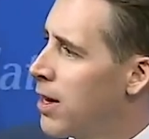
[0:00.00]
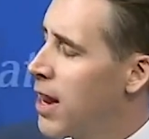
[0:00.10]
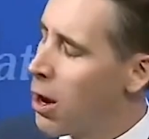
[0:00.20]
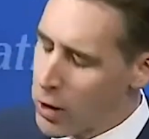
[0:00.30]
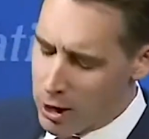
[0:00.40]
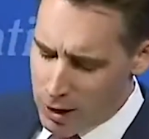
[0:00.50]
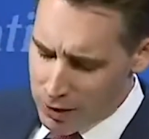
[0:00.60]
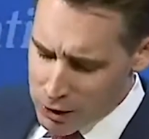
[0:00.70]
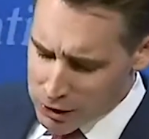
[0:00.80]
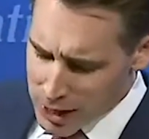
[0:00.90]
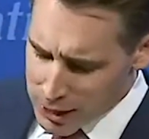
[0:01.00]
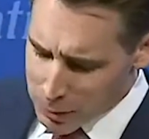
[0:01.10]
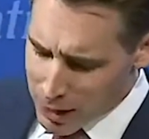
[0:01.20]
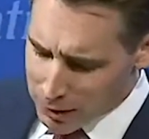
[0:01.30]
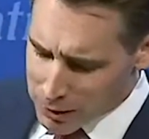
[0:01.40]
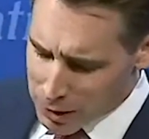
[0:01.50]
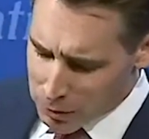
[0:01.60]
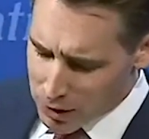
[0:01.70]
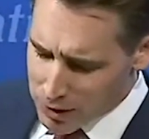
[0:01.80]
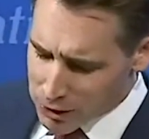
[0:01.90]
Now, we hear a lot these days about
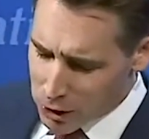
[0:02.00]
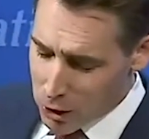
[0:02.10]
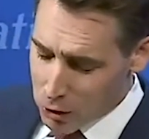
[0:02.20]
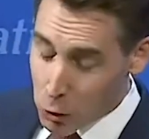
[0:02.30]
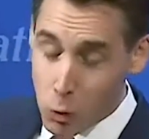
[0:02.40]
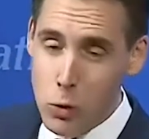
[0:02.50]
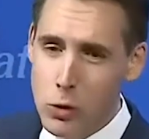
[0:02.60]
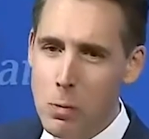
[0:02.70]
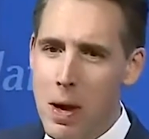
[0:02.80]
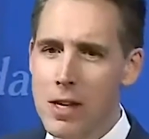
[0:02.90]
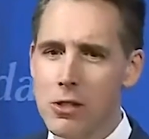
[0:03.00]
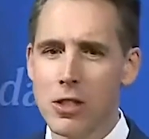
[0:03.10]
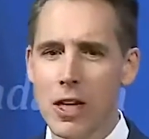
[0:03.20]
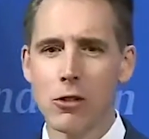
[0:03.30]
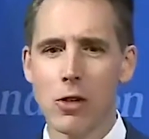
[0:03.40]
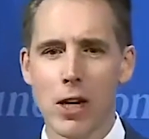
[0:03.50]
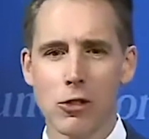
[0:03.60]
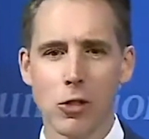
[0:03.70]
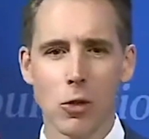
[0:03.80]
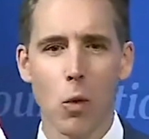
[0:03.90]
something that's called the rules based
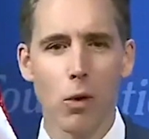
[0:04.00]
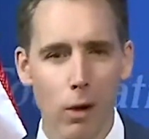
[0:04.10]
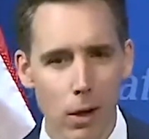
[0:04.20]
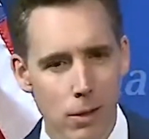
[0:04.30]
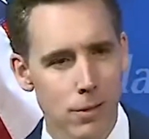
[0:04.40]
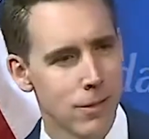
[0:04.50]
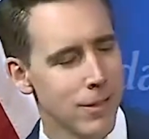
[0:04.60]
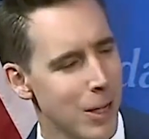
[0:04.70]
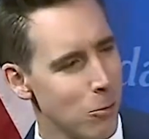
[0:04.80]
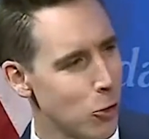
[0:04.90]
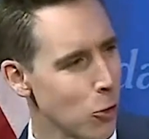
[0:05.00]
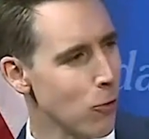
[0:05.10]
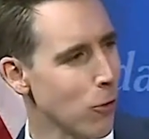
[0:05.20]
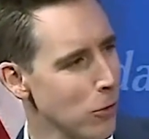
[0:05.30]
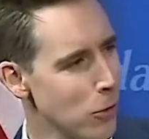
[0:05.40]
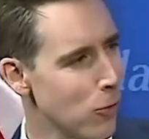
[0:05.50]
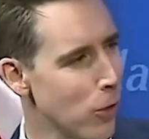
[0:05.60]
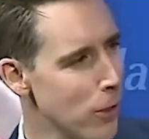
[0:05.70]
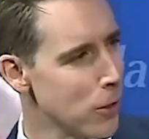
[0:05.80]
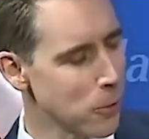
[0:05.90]
international order. I'm sure you've heard this
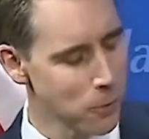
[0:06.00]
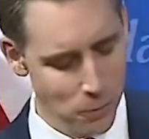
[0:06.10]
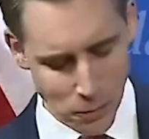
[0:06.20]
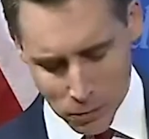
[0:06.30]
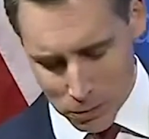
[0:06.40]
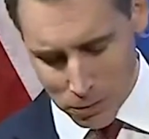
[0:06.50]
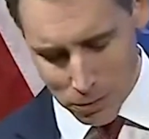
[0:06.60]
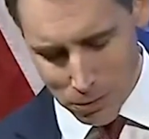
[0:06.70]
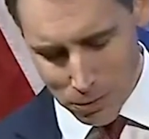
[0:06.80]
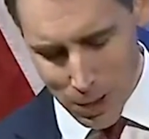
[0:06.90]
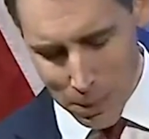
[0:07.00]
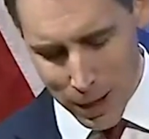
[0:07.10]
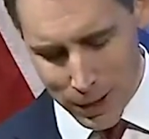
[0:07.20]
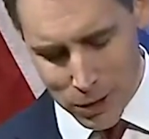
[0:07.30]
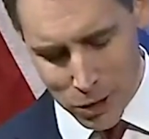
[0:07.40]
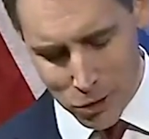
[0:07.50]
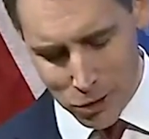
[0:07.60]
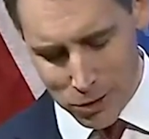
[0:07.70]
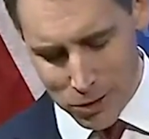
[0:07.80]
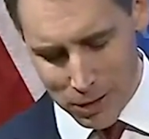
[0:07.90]
phrase.
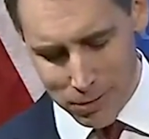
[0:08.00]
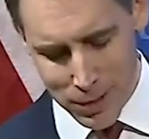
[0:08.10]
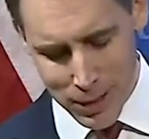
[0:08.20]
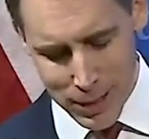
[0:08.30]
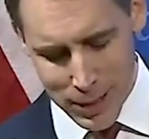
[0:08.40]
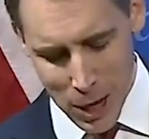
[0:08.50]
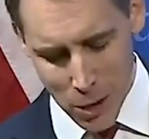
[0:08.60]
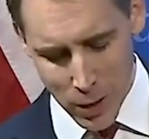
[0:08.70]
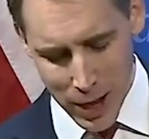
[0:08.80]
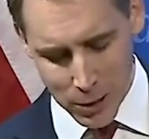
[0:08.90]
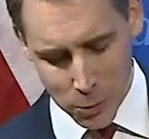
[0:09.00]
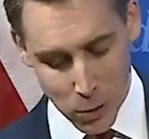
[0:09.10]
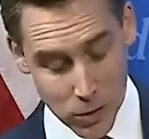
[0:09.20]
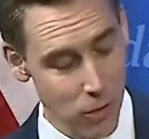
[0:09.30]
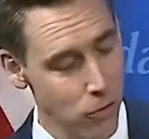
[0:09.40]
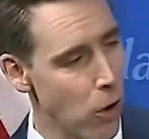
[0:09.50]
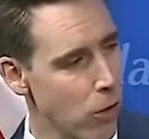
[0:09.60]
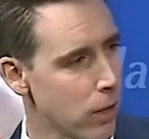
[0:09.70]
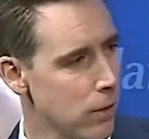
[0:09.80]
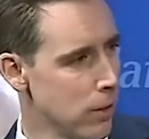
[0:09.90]
Politicians and other experts
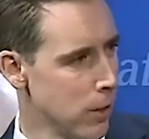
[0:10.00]
invoke it